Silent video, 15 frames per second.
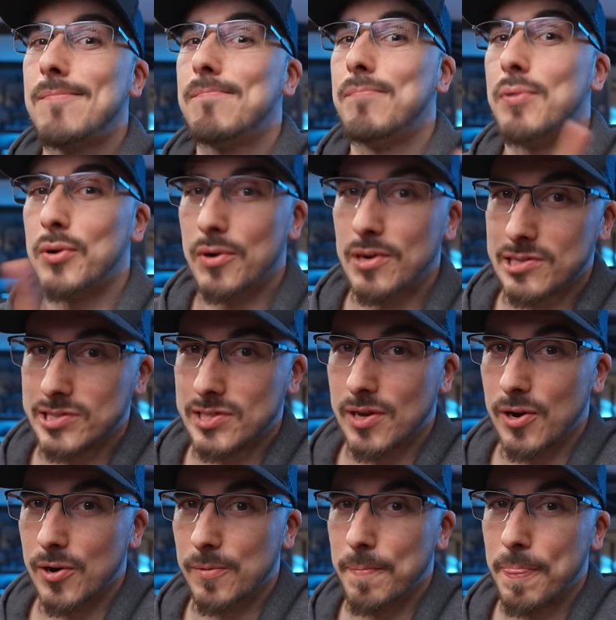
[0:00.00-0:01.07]
but
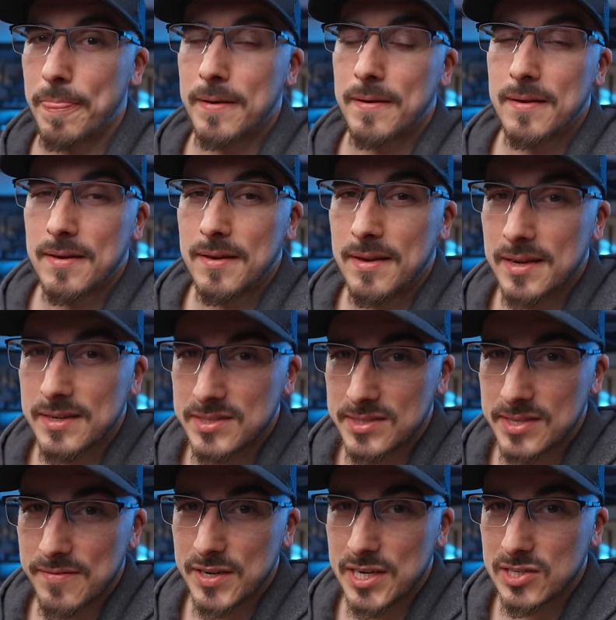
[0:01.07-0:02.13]
also a
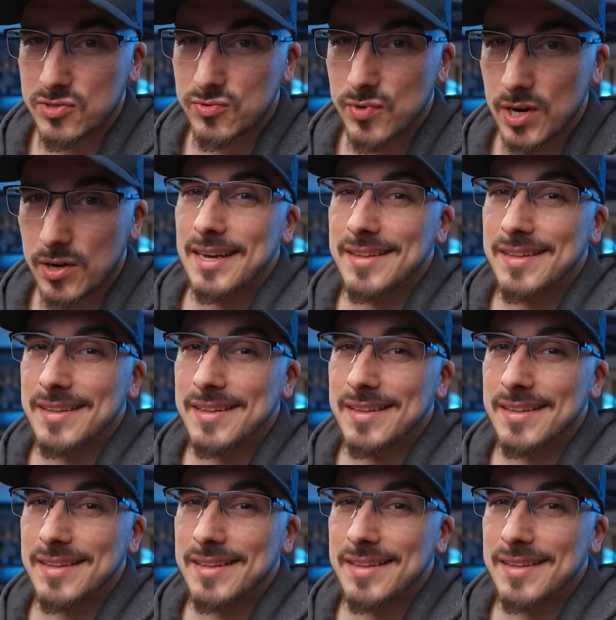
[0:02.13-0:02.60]
7-inch drone.